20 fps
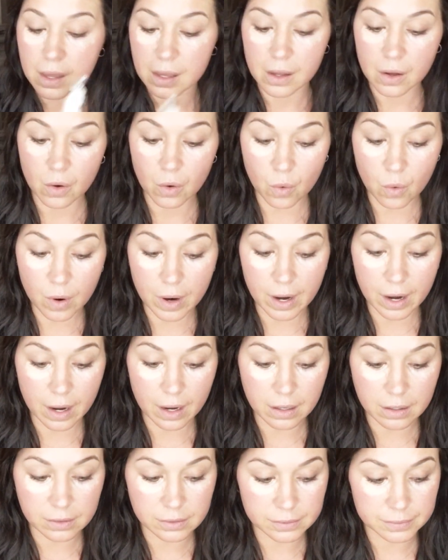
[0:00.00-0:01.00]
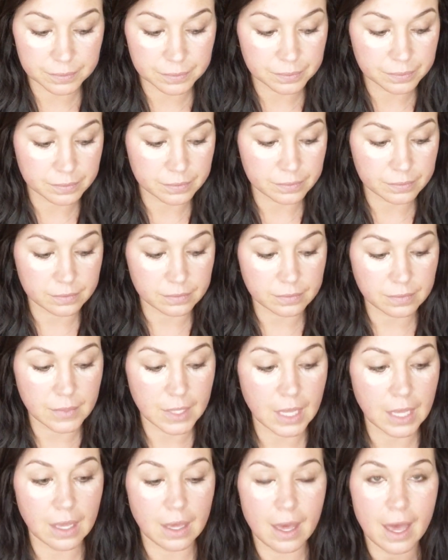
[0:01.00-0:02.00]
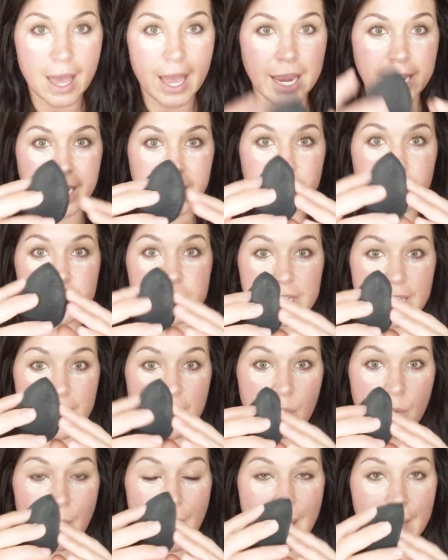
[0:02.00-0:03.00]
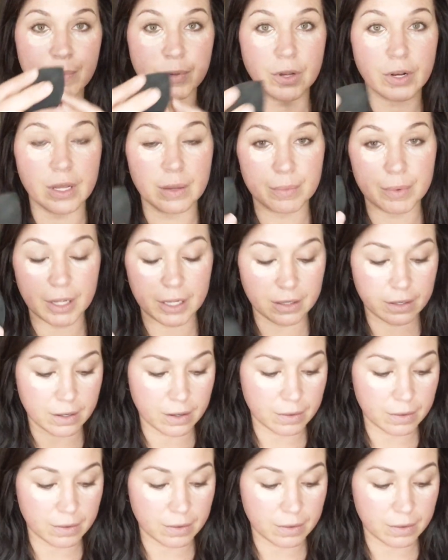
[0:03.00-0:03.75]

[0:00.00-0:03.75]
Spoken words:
or I can use like a wet beauty blender.